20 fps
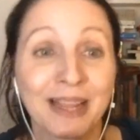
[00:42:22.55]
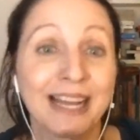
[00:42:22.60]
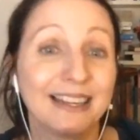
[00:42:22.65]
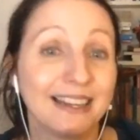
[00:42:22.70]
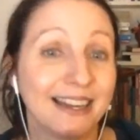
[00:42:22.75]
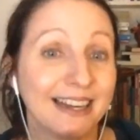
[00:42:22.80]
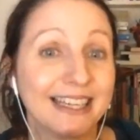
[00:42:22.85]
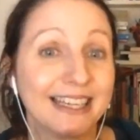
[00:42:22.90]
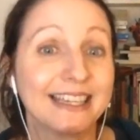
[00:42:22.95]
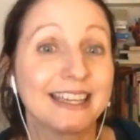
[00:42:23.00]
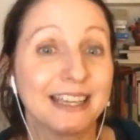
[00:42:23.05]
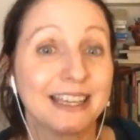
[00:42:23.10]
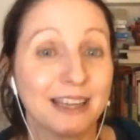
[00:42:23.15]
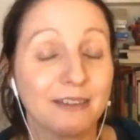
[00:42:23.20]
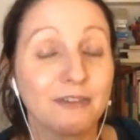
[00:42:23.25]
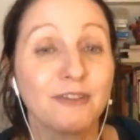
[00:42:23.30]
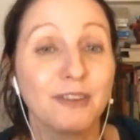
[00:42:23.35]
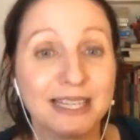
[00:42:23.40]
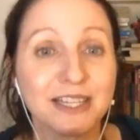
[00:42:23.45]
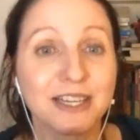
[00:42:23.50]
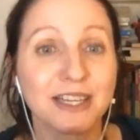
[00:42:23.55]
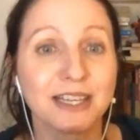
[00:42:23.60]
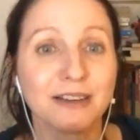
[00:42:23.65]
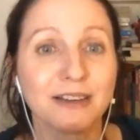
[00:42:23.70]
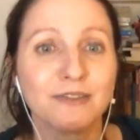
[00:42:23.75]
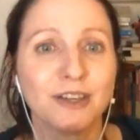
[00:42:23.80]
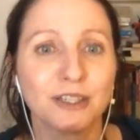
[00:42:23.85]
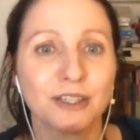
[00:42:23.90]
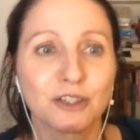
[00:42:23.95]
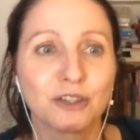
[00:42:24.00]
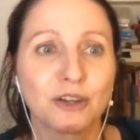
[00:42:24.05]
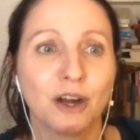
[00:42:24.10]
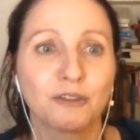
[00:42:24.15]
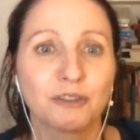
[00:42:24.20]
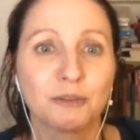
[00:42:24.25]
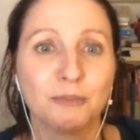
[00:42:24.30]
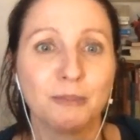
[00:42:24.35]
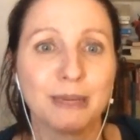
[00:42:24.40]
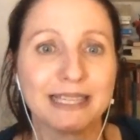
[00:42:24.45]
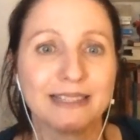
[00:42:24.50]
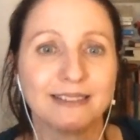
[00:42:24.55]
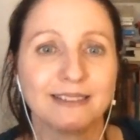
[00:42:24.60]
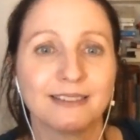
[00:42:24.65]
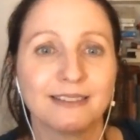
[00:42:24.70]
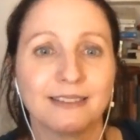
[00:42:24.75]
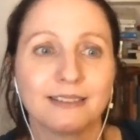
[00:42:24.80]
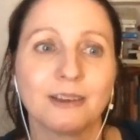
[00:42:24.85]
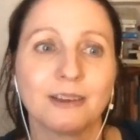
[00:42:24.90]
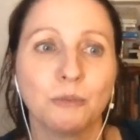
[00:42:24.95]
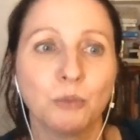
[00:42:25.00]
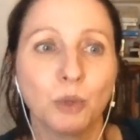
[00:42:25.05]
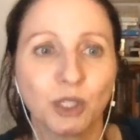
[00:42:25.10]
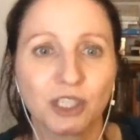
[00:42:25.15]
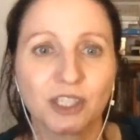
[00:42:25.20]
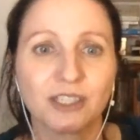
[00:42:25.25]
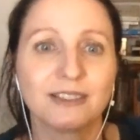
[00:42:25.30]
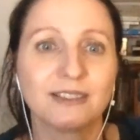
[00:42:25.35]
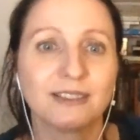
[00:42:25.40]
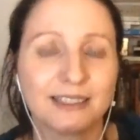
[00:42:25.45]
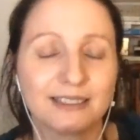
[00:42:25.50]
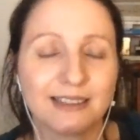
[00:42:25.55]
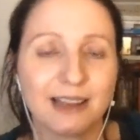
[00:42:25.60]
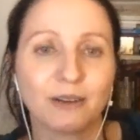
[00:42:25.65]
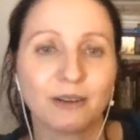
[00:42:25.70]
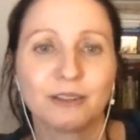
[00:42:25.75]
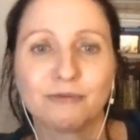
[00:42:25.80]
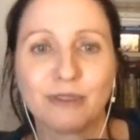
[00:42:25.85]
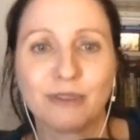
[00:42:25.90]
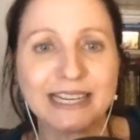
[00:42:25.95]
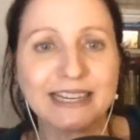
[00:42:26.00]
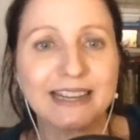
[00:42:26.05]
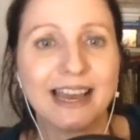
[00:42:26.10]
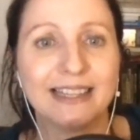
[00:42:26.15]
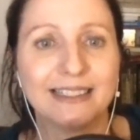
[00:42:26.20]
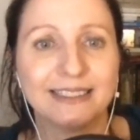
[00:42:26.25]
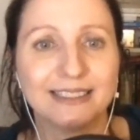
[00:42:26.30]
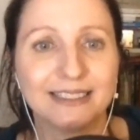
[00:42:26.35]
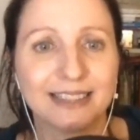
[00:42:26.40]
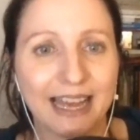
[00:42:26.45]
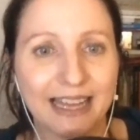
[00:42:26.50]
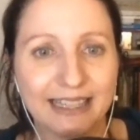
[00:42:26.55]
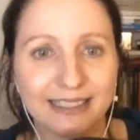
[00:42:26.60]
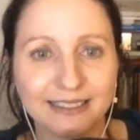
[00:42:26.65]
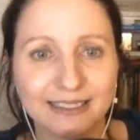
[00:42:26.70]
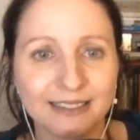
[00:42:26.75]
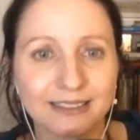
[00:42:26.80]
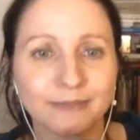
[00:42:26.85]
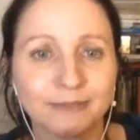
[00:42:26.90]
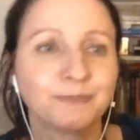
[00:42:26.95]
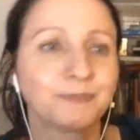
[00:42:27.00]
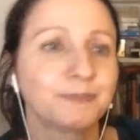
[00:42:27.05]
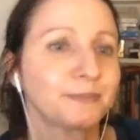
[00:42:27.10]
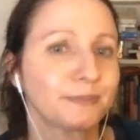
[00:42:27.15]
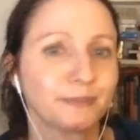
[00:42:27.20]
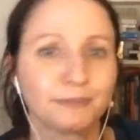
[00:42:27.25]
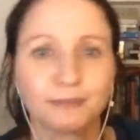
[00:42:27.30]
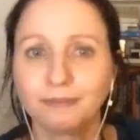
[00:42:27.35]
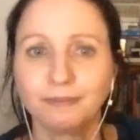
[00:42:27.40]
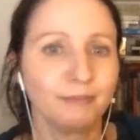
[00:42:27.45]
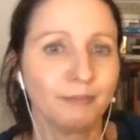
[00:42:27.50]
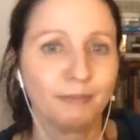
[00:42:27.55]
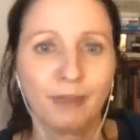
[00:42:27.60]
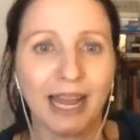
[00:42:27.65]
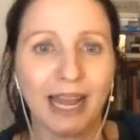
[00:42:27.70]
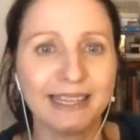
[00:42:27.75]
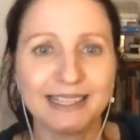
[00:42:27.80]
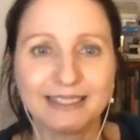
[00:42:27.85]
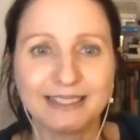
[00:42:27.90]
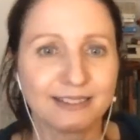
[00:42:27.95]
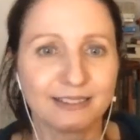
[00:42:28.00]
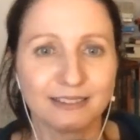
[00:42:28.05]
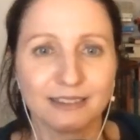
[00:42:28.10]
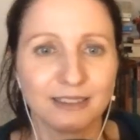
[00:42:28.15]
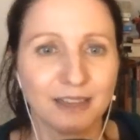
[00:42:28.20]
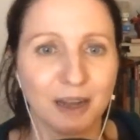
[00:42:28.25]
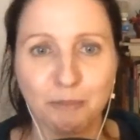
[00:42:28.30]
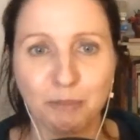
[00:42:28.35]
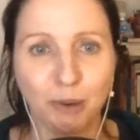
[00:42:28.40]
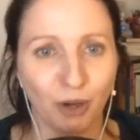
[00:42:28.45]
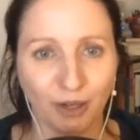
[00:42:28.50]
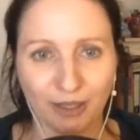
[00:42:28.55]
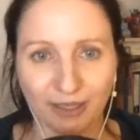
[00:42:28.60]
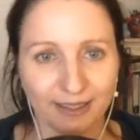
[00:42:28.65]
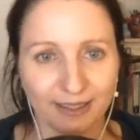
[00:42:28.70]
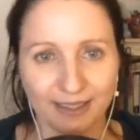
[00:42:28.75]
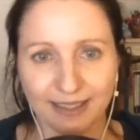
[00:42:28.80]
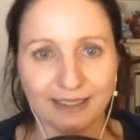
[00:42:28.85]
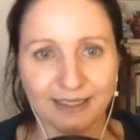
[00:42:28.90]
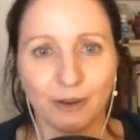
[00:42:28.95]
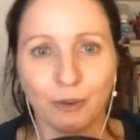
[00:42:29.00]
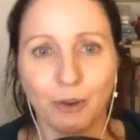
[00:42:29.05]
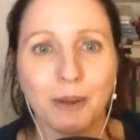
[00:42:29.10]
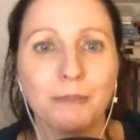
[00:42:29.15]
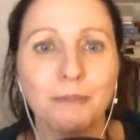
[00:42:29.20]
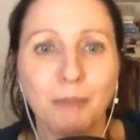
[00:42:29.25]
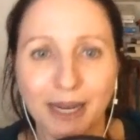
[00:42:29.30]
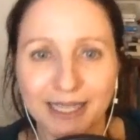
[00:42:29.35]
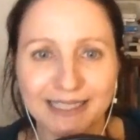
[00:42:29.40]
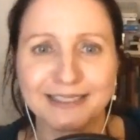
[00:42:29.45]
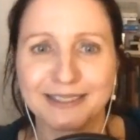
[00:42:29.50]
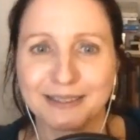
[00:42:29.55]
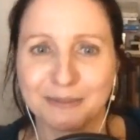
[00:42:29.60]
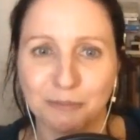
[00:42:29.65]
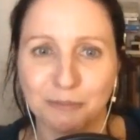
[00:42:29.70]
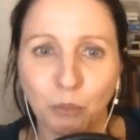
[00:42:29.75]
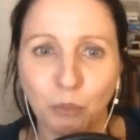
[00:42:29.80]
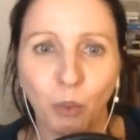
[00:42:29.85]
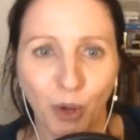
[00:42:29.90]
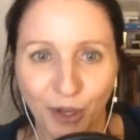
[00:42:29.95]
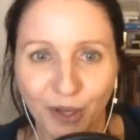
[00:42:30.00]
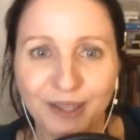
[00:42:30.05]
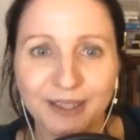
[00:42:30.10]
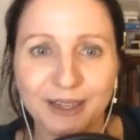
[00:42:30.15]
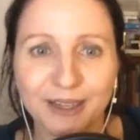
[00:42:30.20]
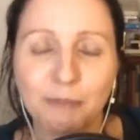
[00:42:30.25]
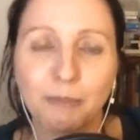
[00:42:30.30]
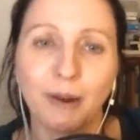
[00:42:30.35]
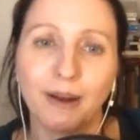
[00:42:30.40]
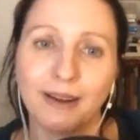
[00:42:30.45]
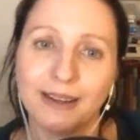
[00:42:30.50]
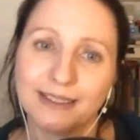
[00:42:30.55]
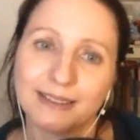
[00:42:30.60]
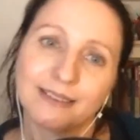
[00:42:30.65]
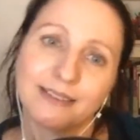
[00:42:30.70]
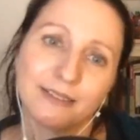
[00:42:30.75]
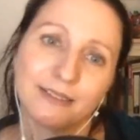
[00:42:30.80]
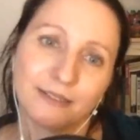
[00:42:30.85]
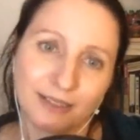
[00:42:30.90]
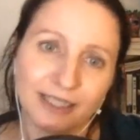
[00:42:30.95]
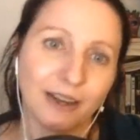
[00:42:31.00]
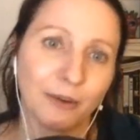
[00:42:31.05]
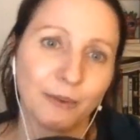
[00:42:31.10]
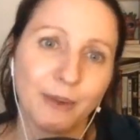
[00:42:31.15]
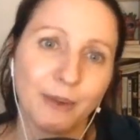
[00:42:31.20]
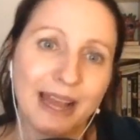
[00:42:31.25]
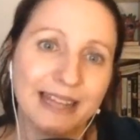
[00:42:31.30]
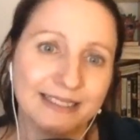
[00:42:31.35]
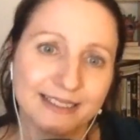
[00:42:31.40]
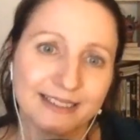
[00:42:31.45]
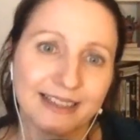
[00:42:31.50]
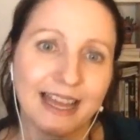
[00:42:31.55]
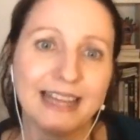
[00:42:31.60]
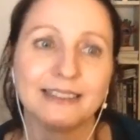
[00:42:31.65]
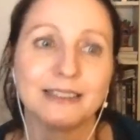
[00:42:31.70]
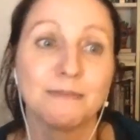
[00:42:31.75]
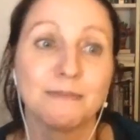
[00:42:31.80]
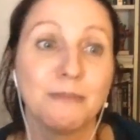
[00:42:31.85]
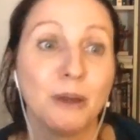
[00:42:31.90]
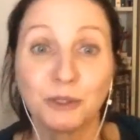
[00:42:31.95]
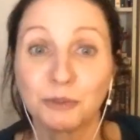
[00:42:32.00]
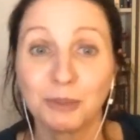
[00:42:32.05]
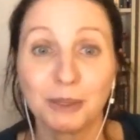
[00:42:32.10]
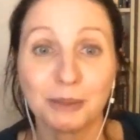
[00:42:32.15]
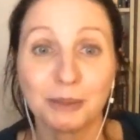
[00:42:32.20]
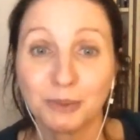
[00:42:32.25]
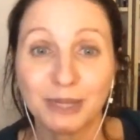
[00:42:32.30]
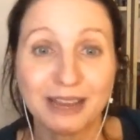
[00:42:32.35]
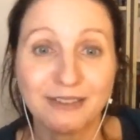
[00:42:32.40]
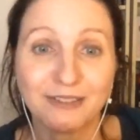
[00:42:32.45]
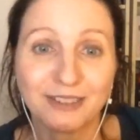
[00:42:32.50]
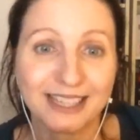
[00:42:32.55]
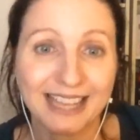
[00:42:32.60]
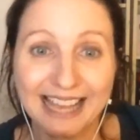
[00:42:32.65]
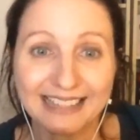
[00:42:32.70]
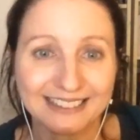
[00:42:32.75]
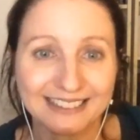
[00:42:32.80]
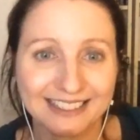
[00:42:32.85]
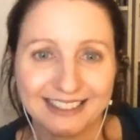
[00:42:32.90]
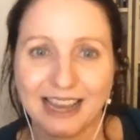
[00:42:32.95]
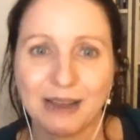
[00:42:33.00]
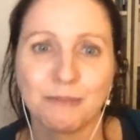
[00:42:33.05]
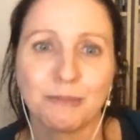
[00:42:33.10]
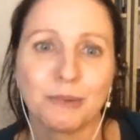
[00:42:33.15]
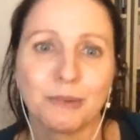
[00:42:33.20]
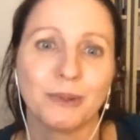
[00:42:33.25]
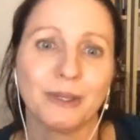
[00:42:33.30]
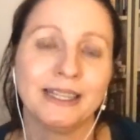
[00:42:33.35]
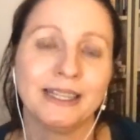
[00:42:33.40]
Like, finishing a first draft means someone could sit down and read it end to end and it's a, a book it, you know it might need some work but it's you know end to end most people never get to that point